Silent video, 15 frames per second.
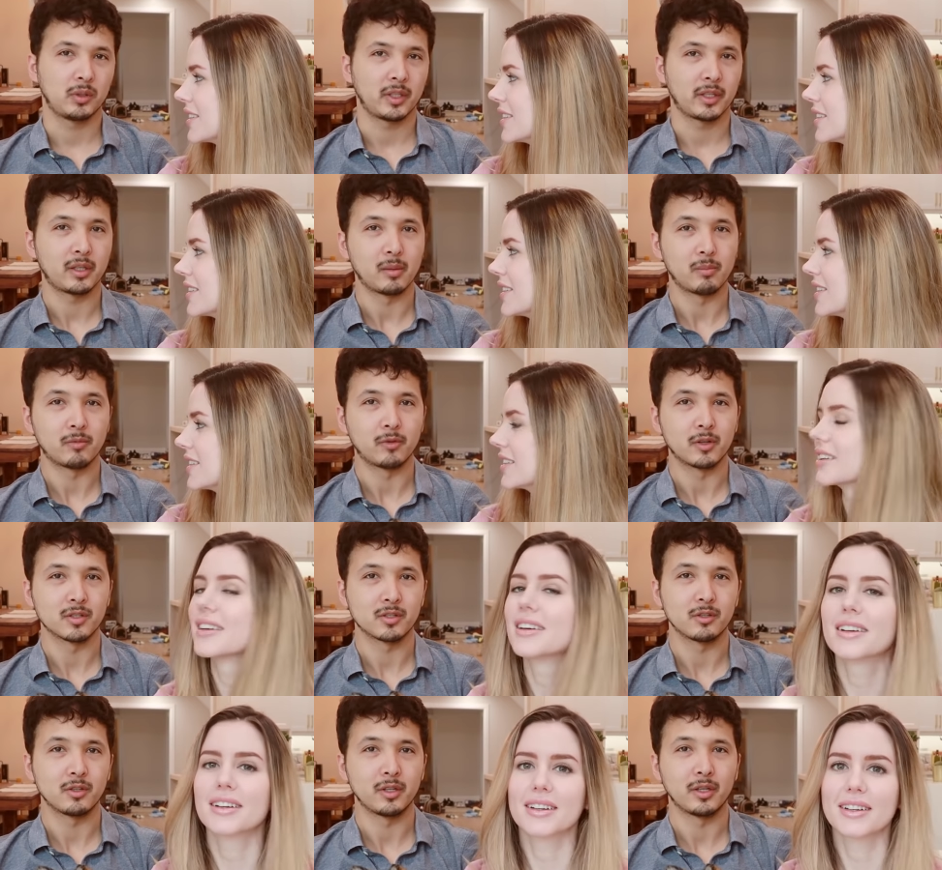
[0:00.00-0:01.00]
Speaker 1: Play the clip
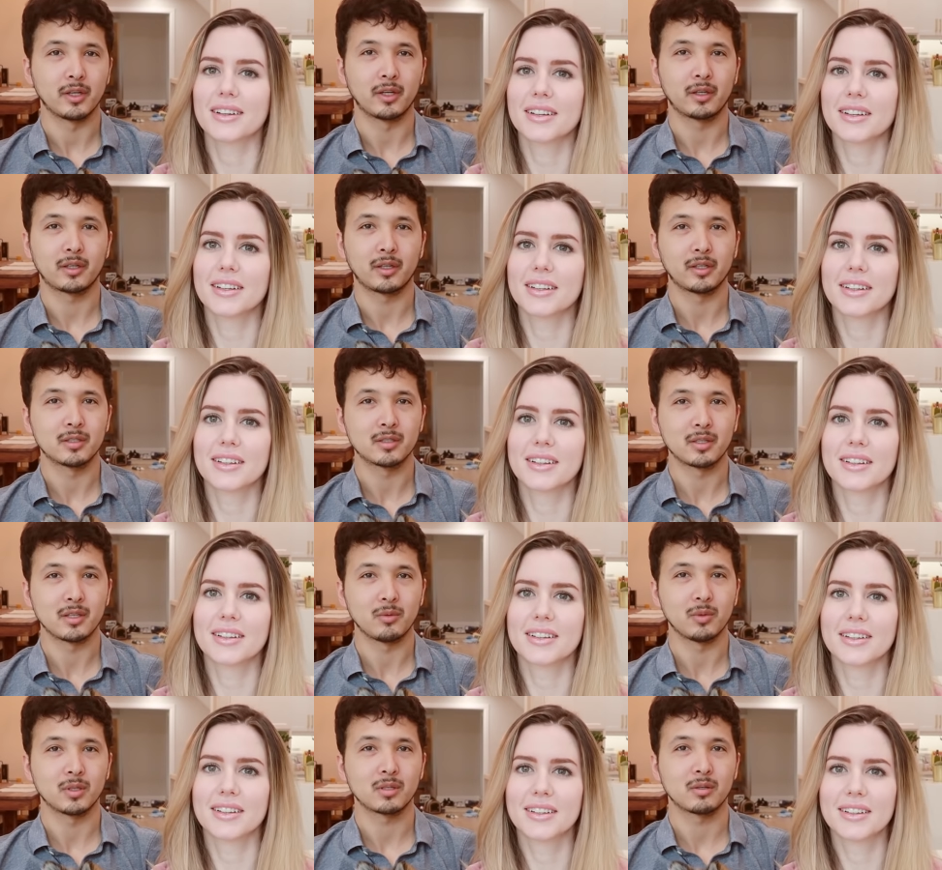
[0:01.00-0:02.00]
first so you can kind of
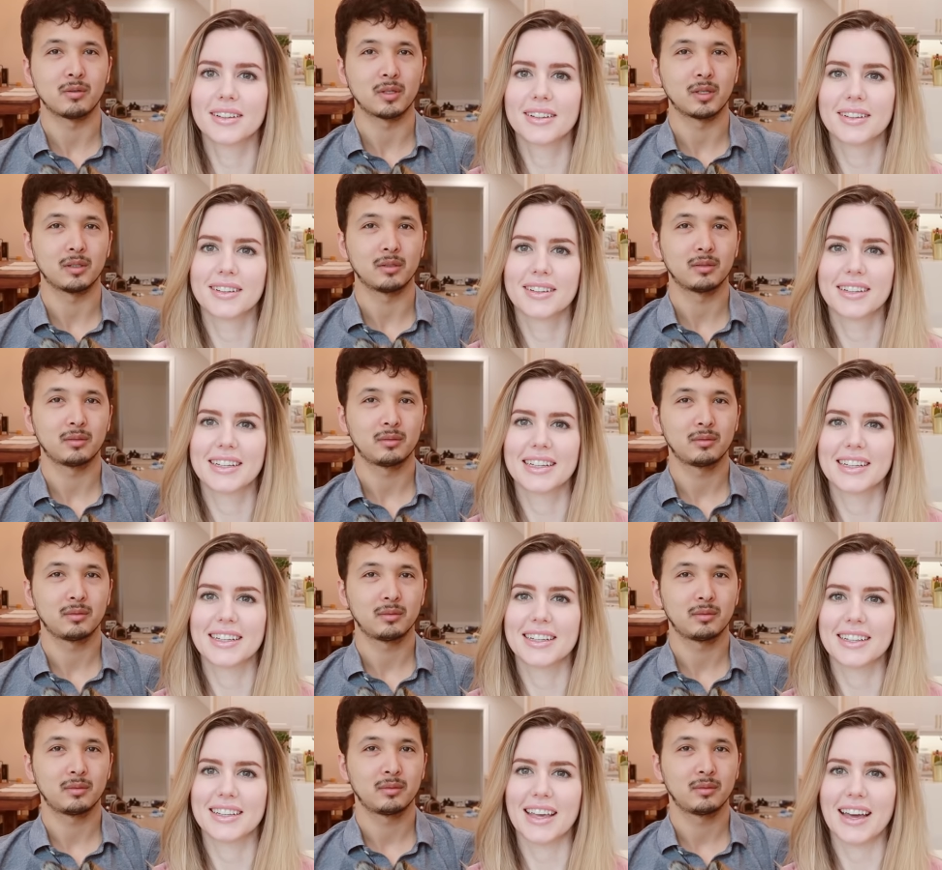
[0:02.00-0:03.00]
see what's going on.
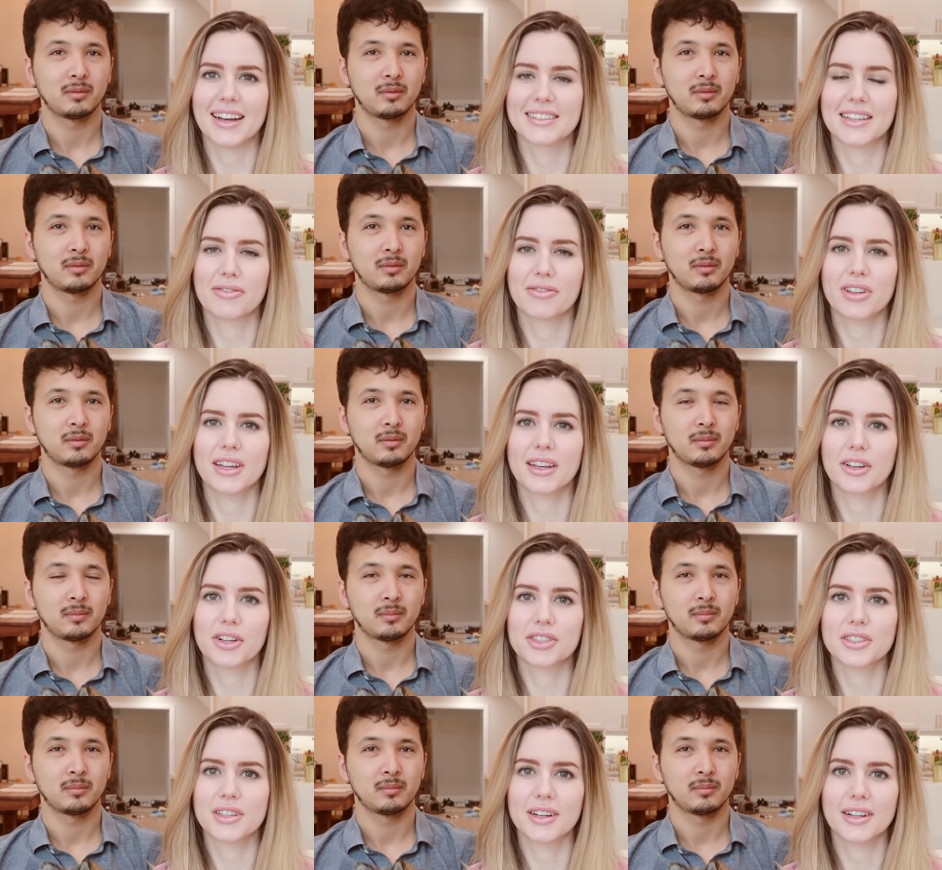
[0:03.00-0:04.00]
Speaker 2: Yeah, because I feel like
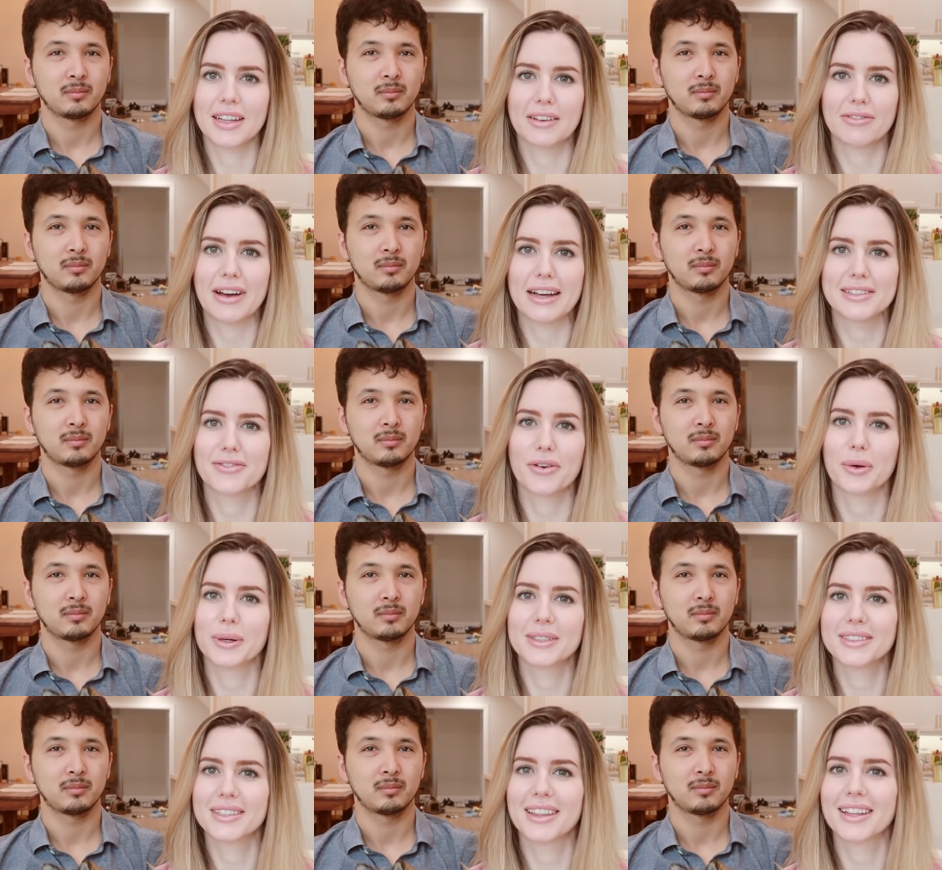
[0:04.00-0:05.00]
you're just gonna like fast
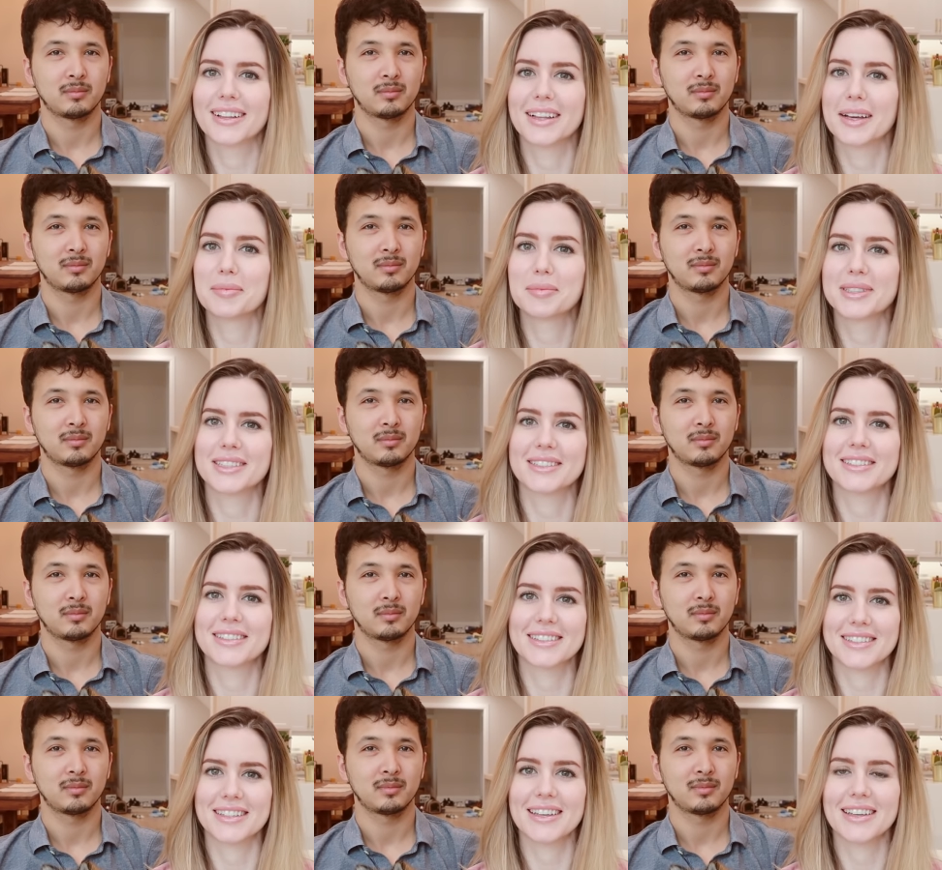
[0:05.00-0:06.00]
forward to the clip just
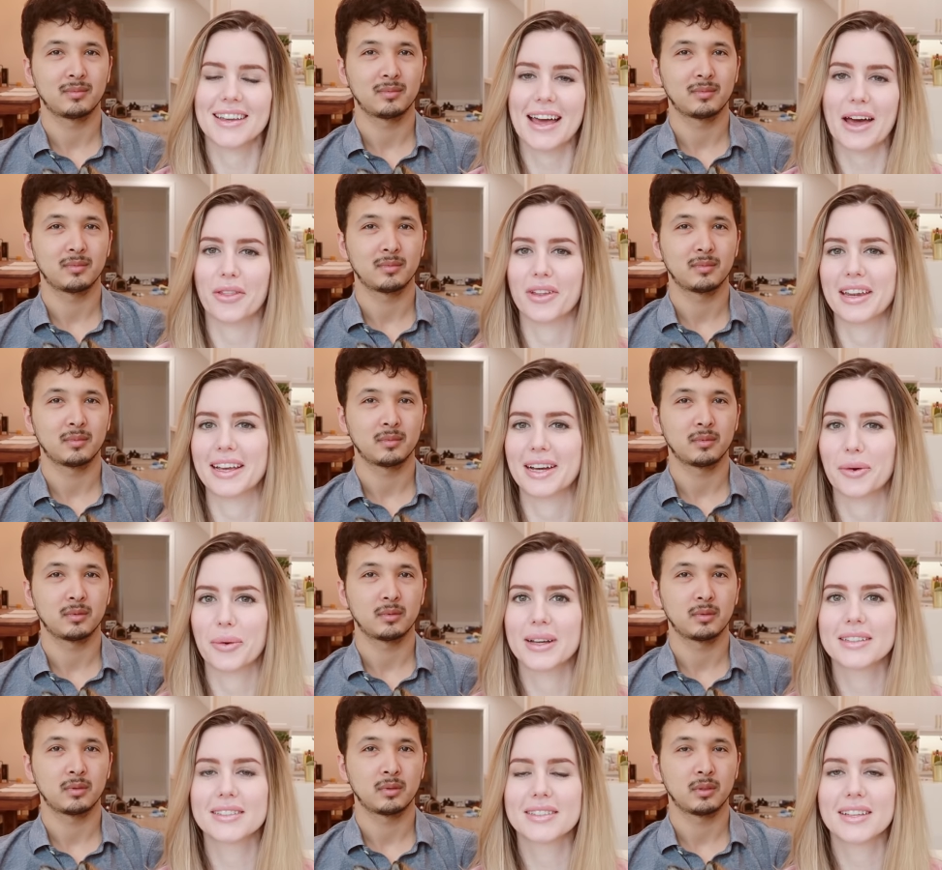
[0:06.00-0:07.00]
to see how the Nikkah
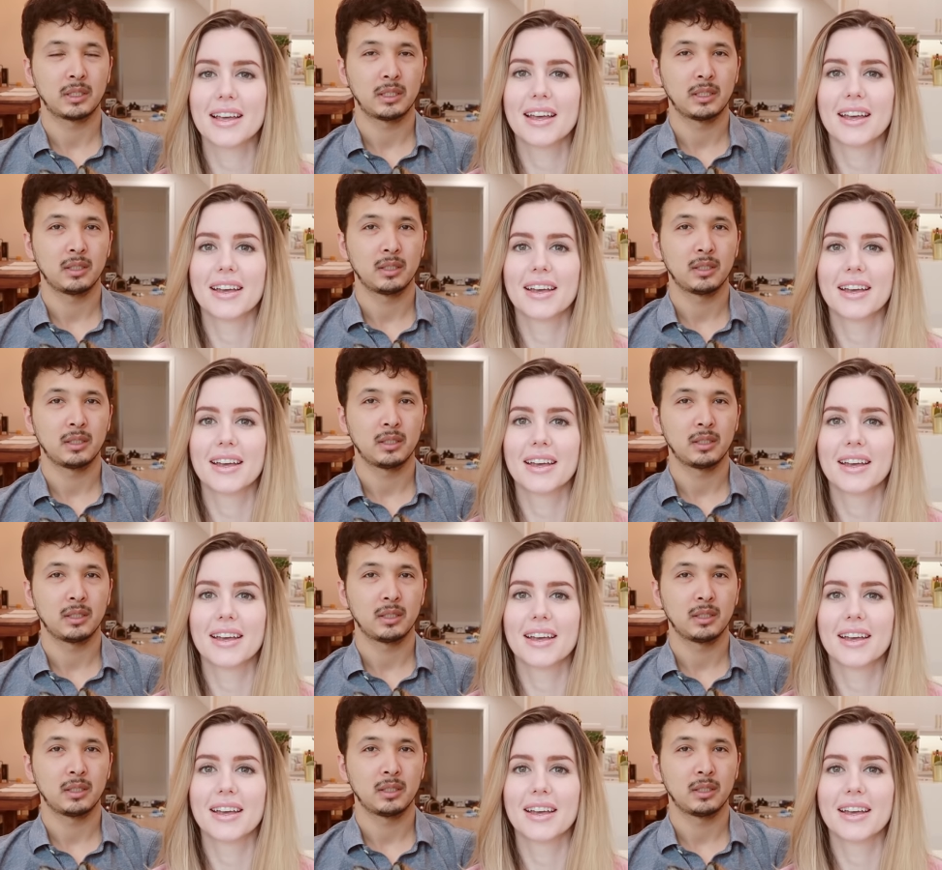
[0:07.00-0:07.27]
was.